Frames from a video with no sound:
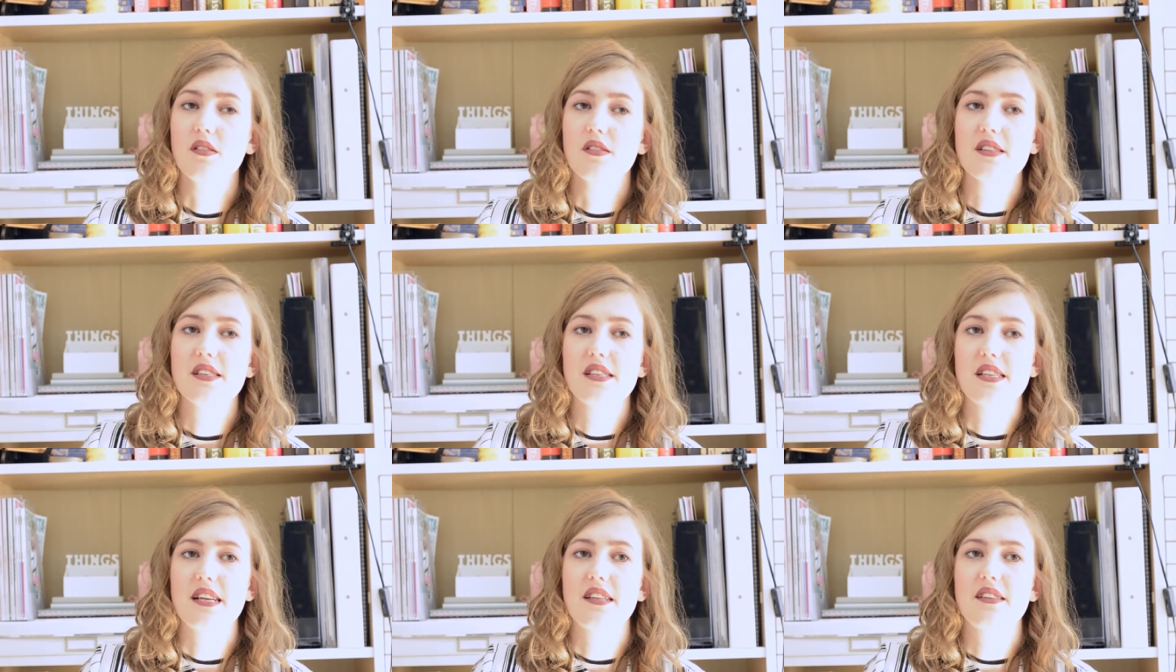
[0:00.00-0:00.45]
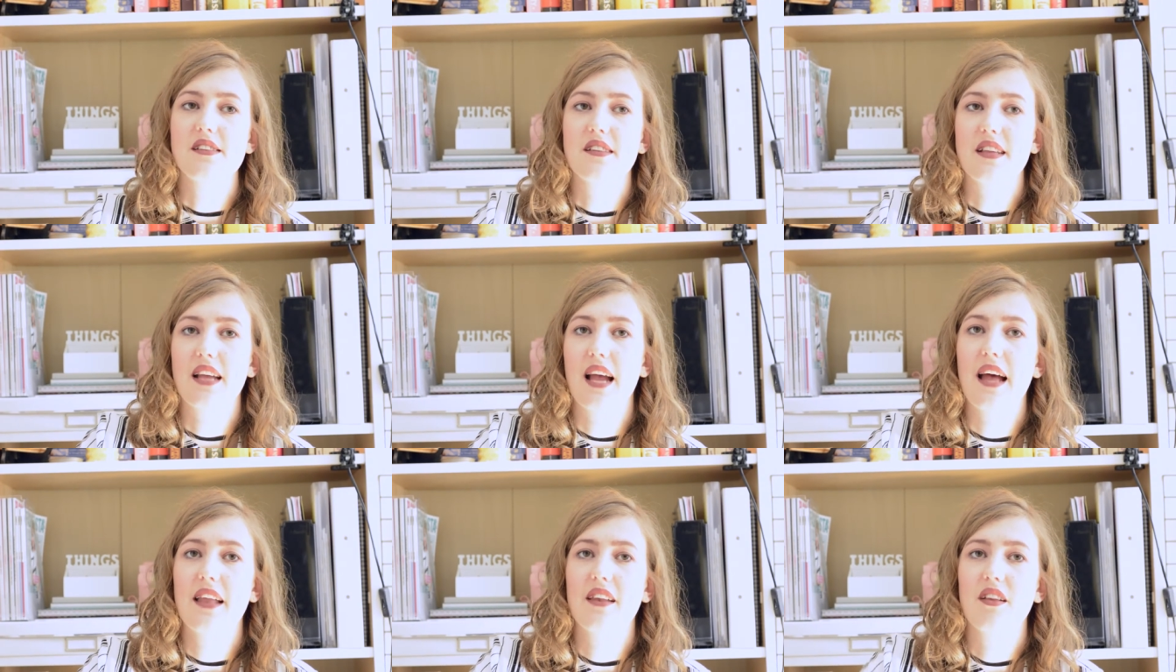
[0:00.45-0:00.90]
scented
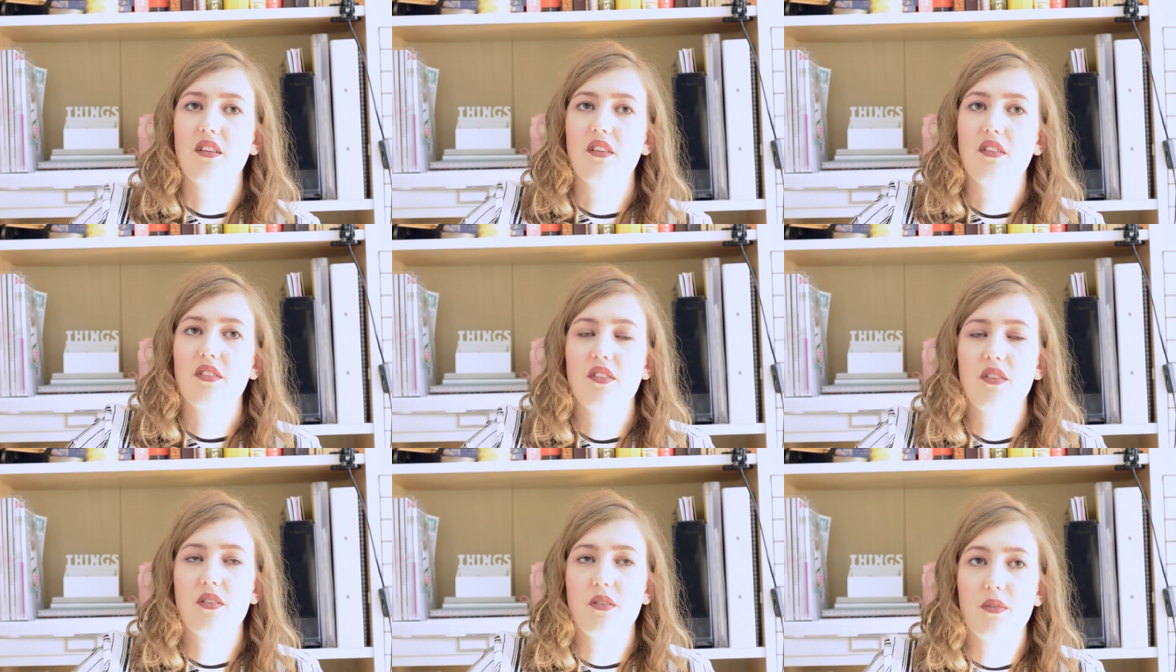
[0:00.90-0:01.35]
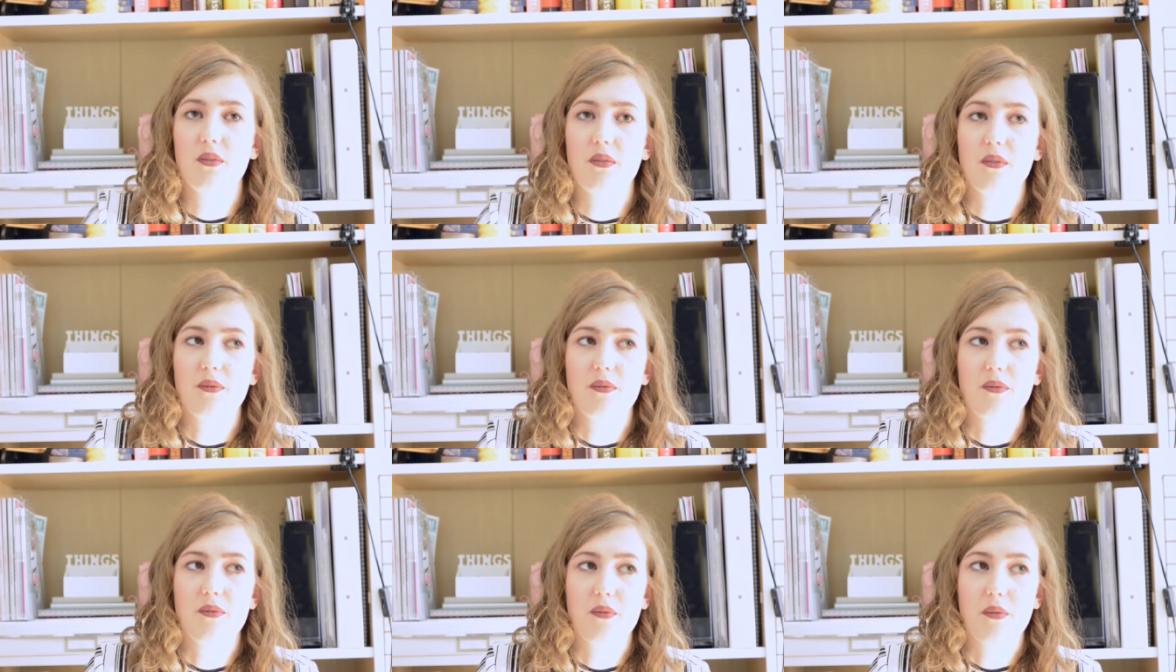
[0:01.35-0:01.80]

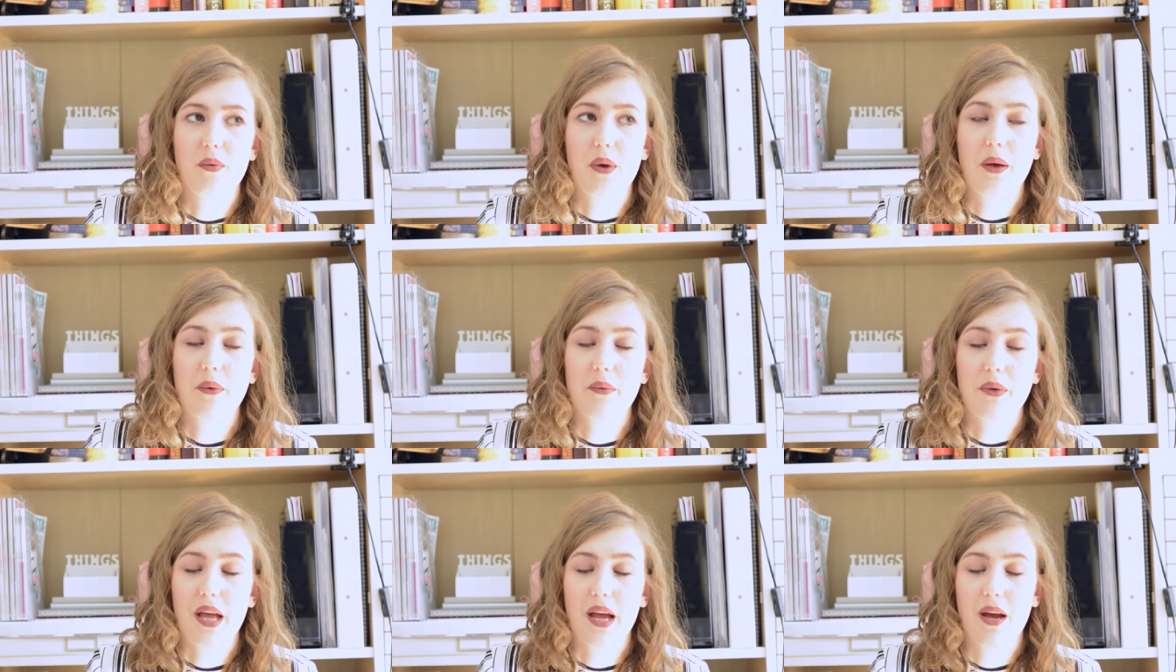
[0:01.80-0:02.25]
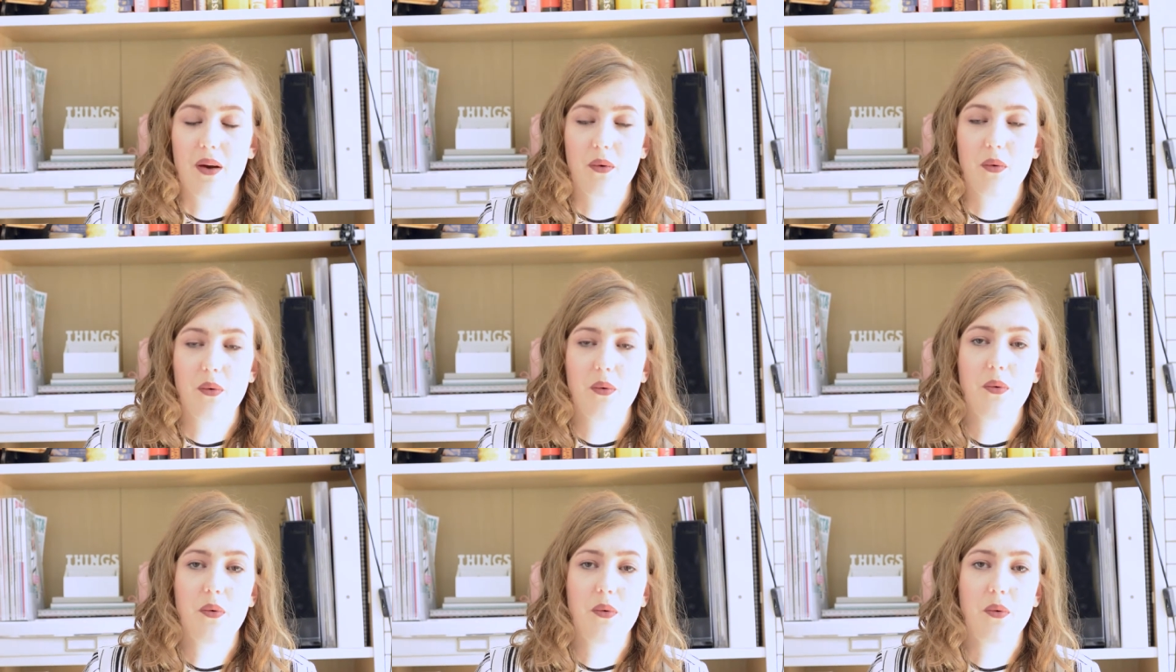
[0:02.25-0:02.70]
candles right now
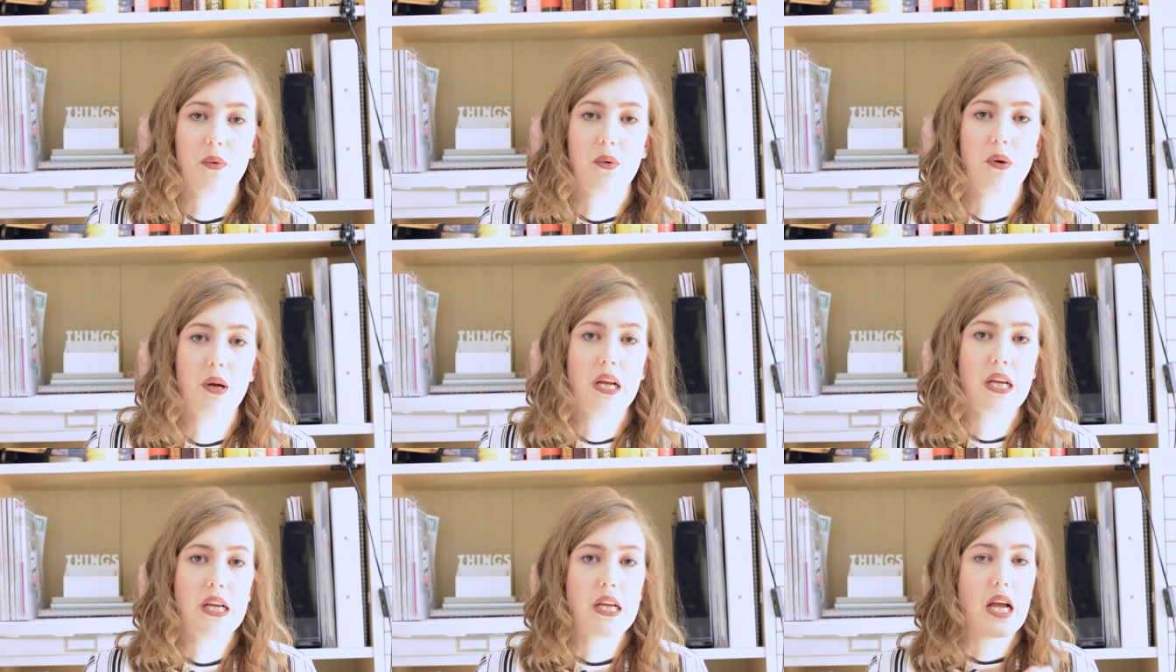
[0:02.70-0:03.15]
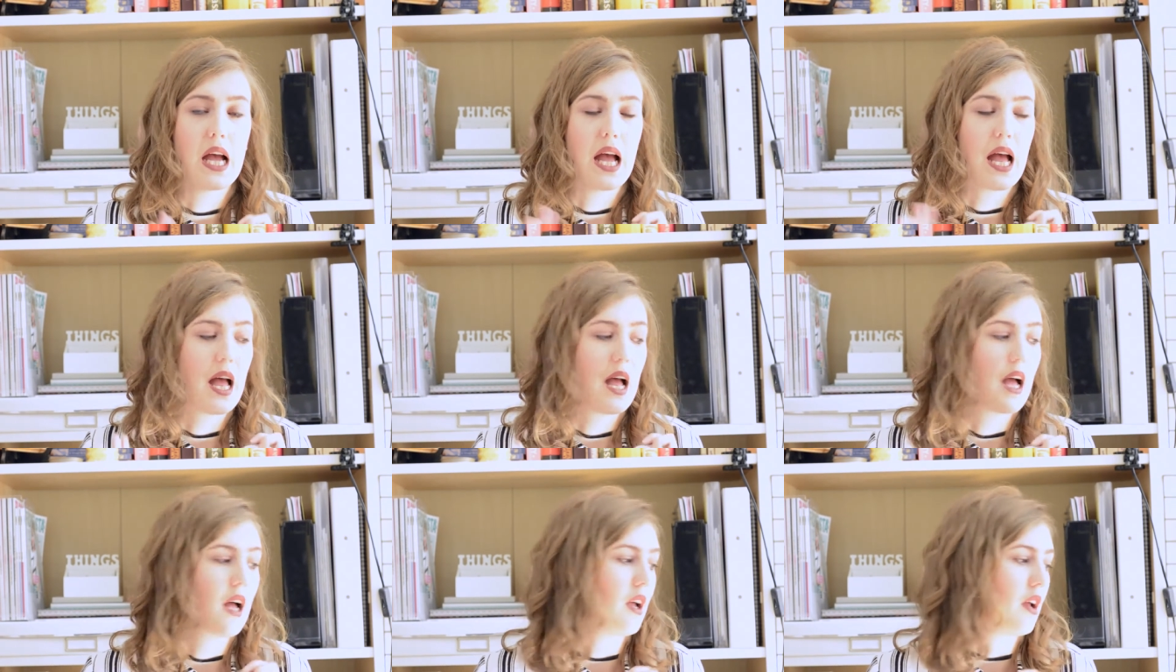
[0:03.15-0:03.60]

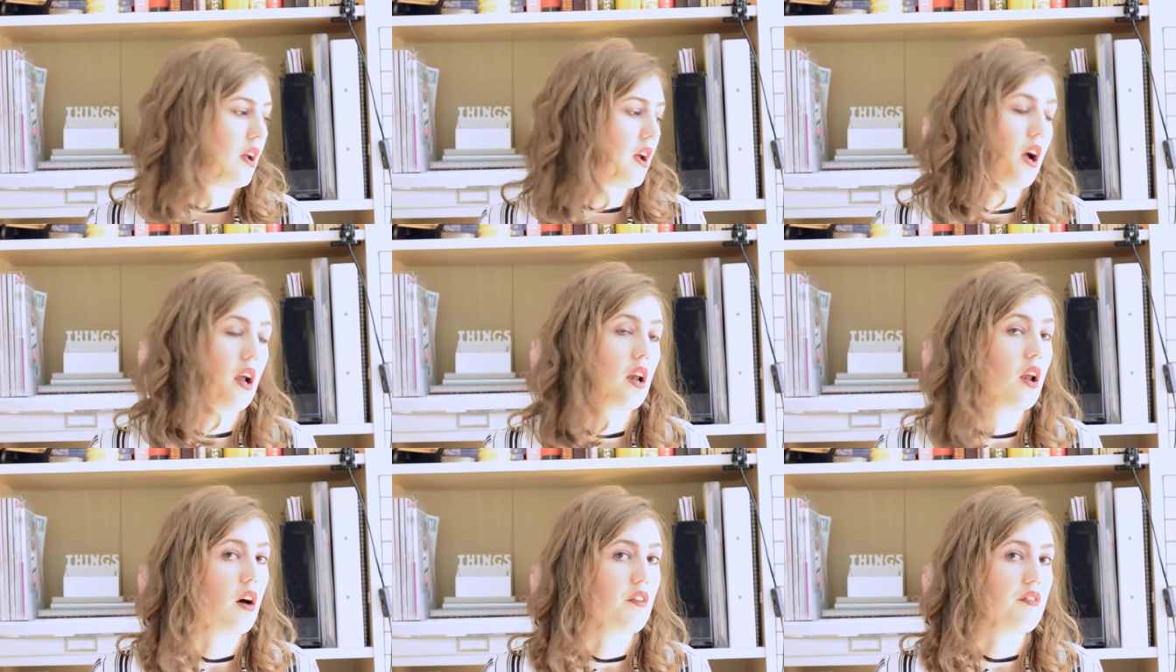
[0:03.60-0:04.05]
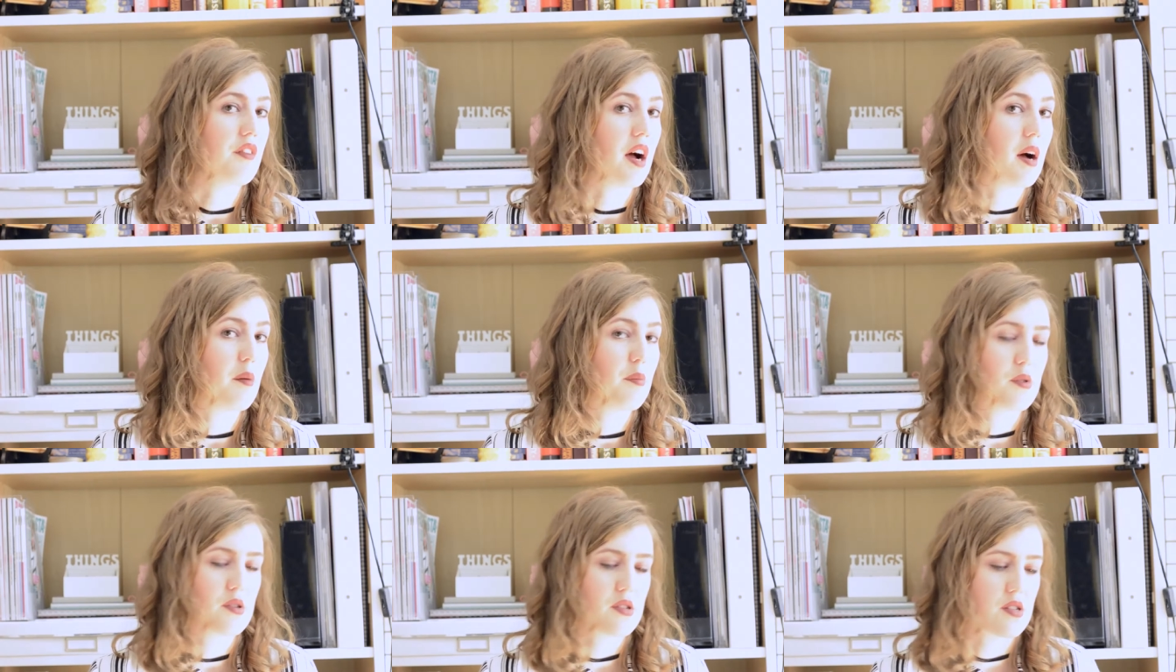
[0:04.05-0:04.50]
I love
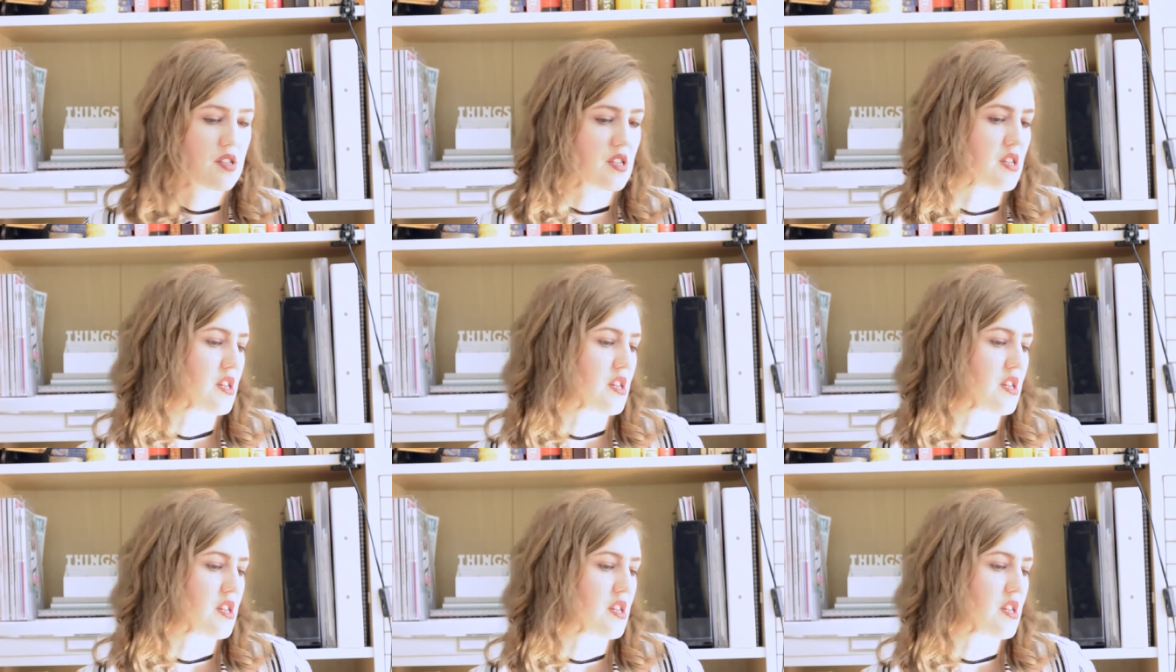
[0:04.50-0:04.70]
apples